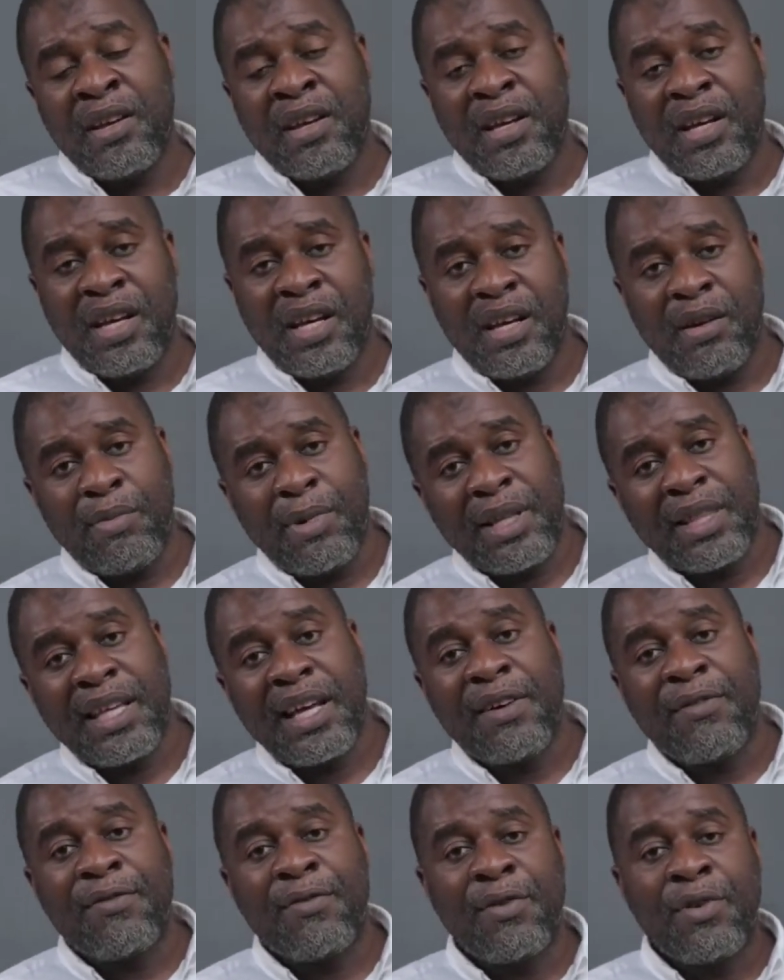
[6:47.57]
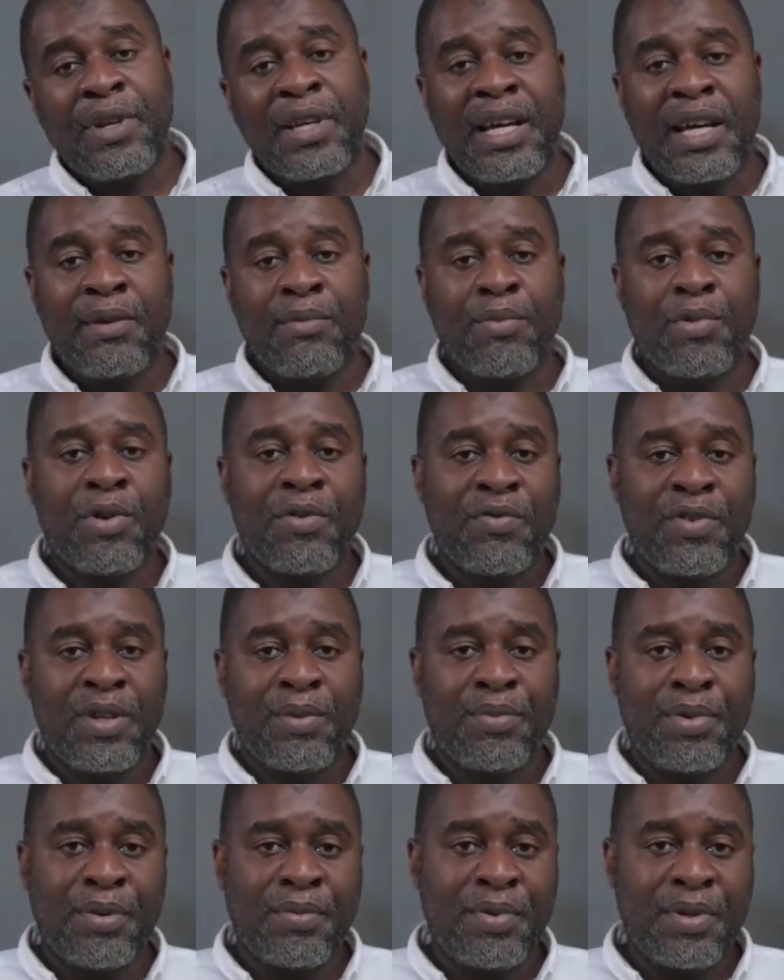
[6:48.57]
but they are for
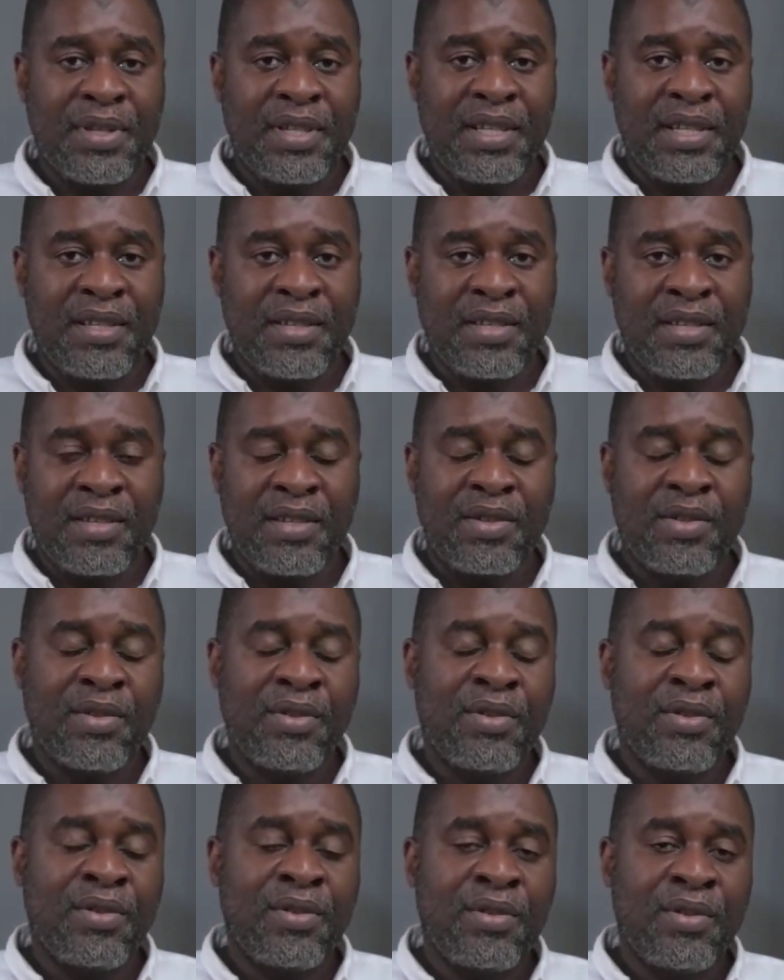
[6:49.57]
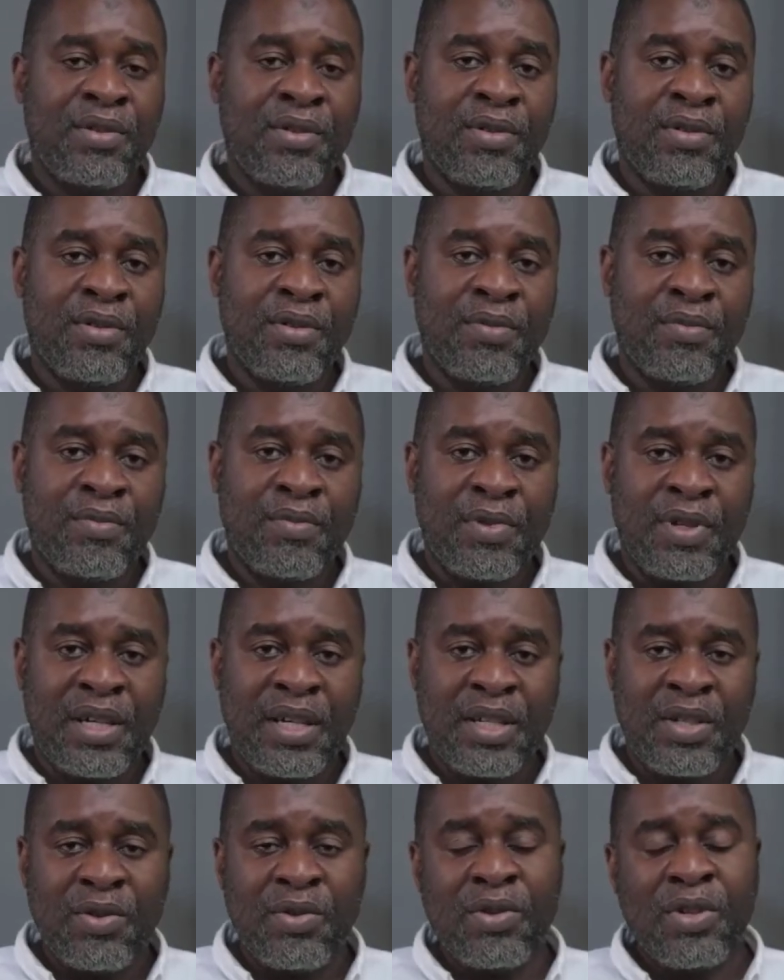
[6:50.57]
non-profit purposes. So
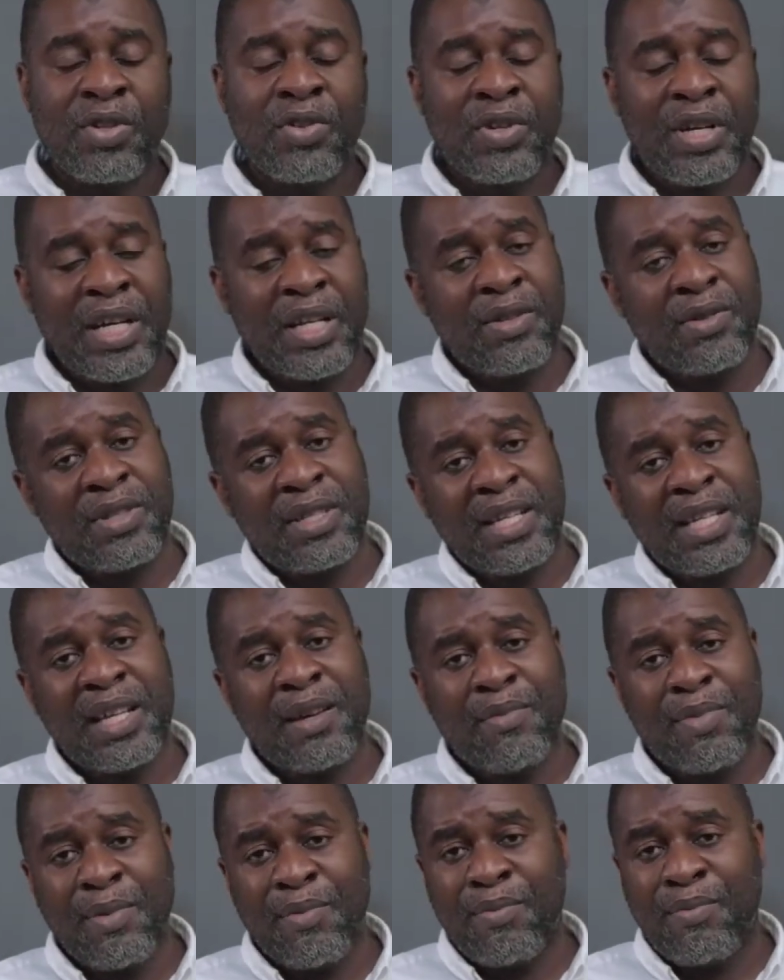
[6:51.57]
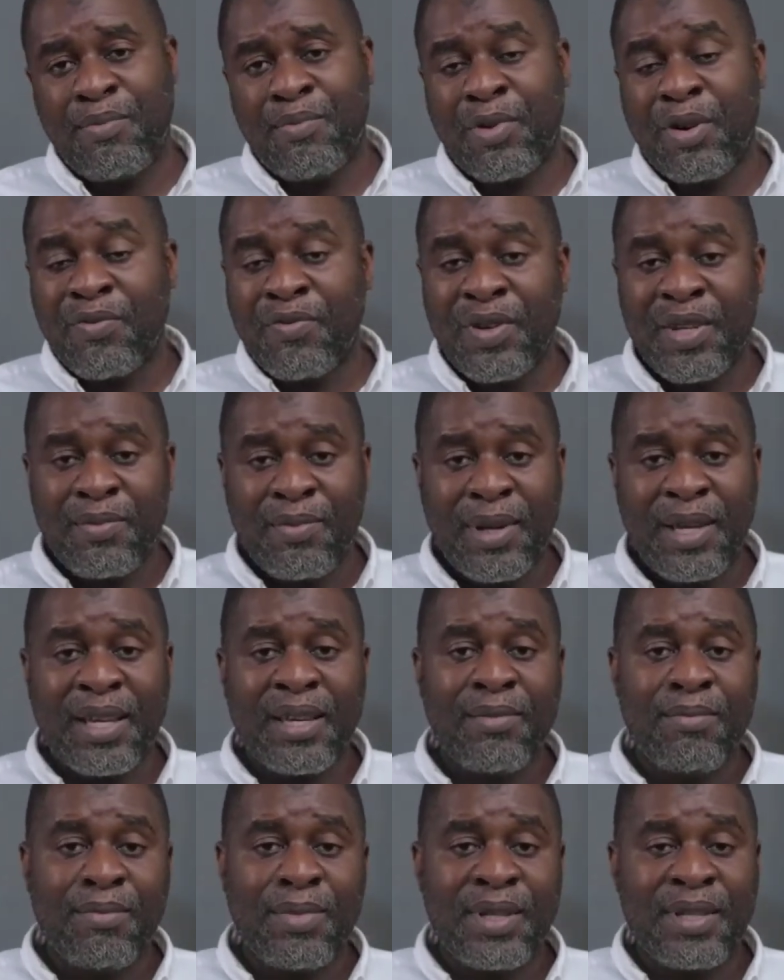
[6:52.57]
do not try to set up a
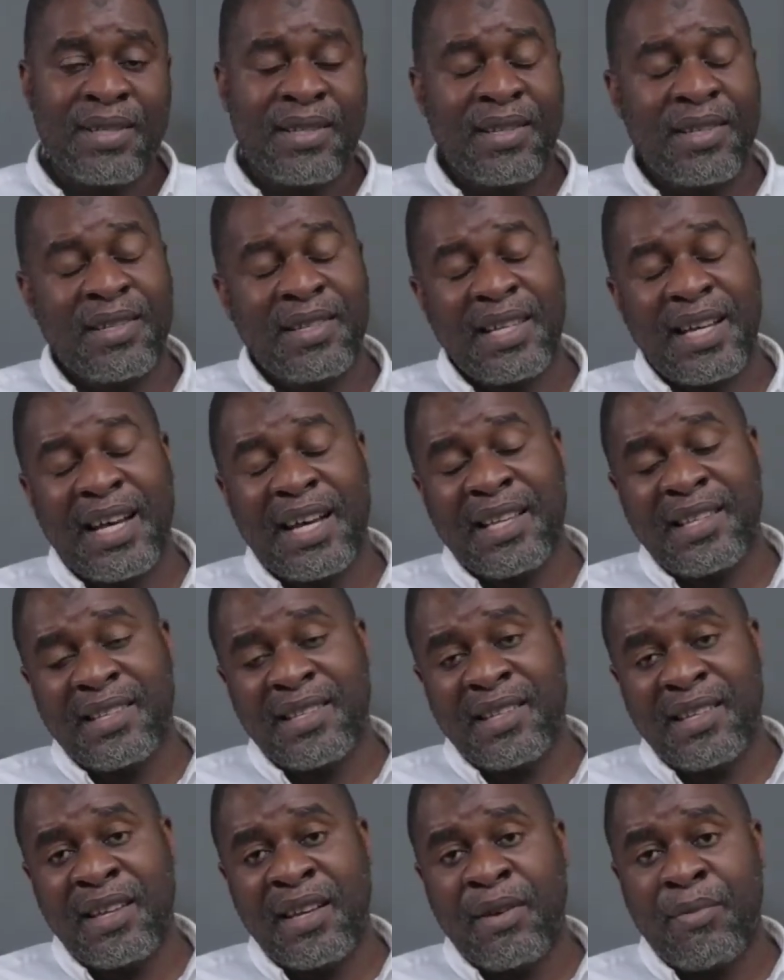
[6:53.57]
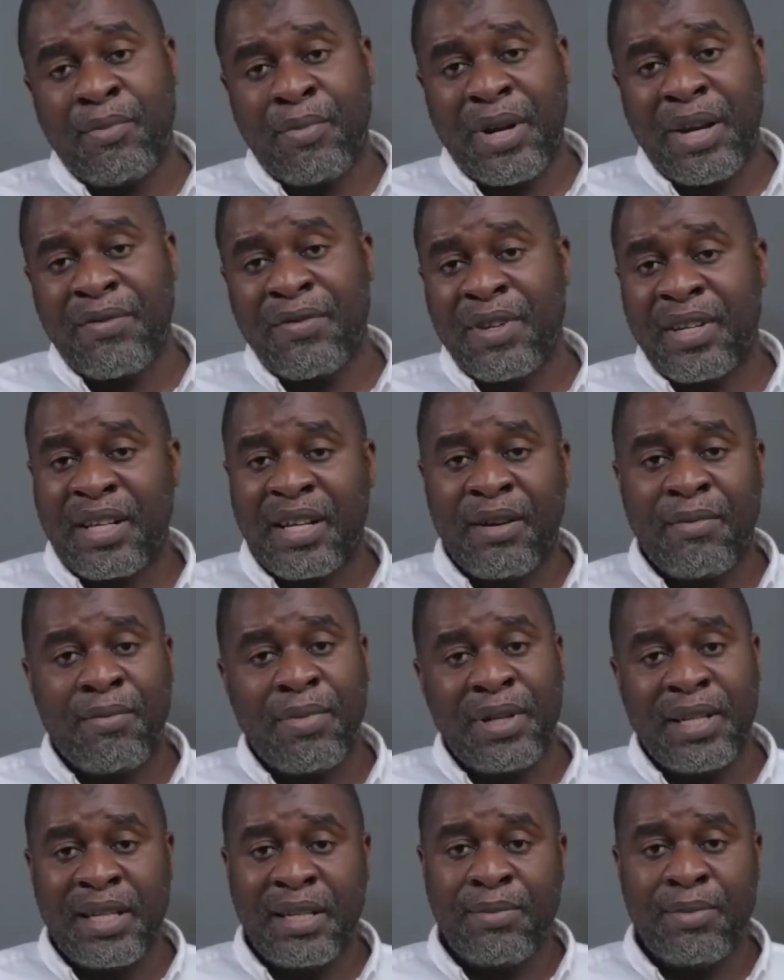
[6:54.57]
profit-making business as a private
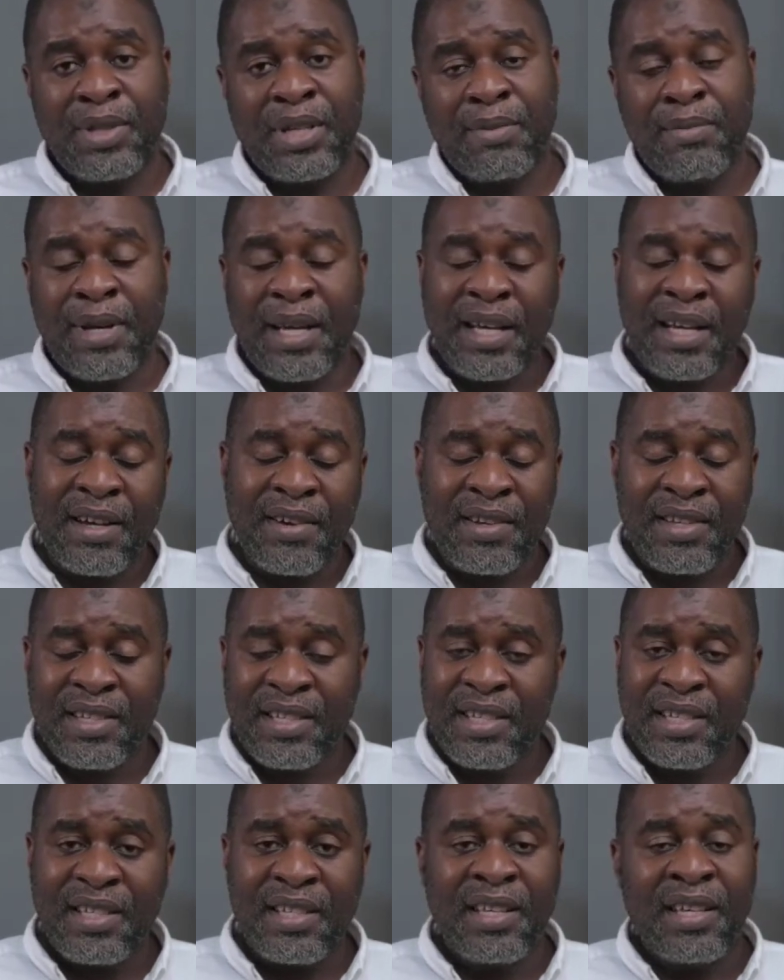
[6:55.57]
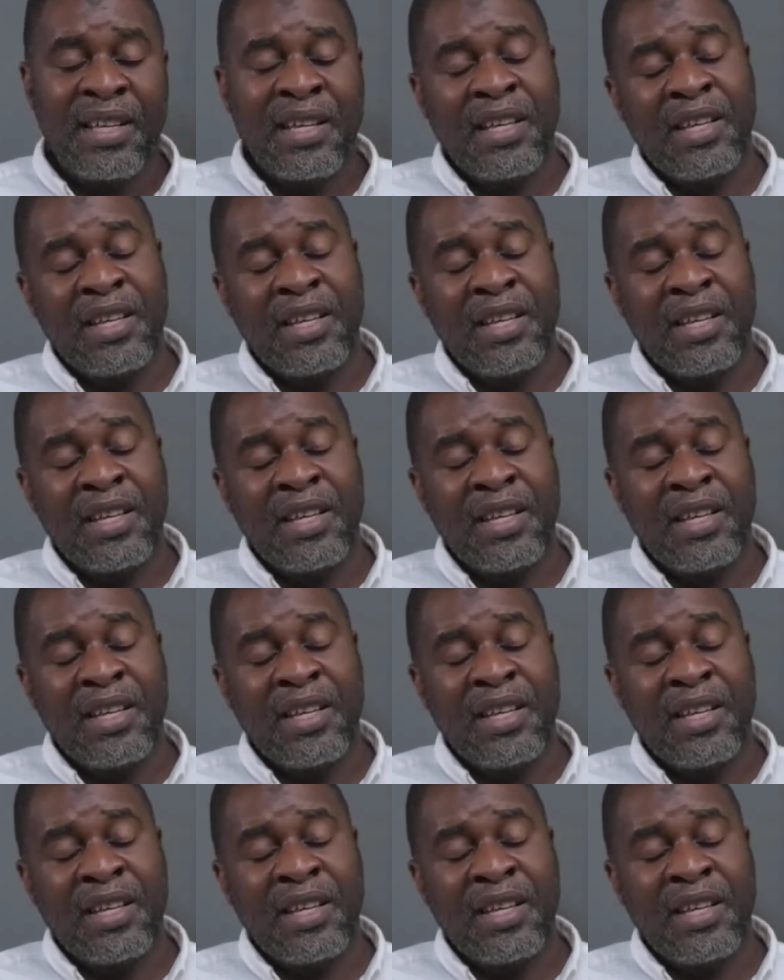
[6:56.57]
company limited by guarantee.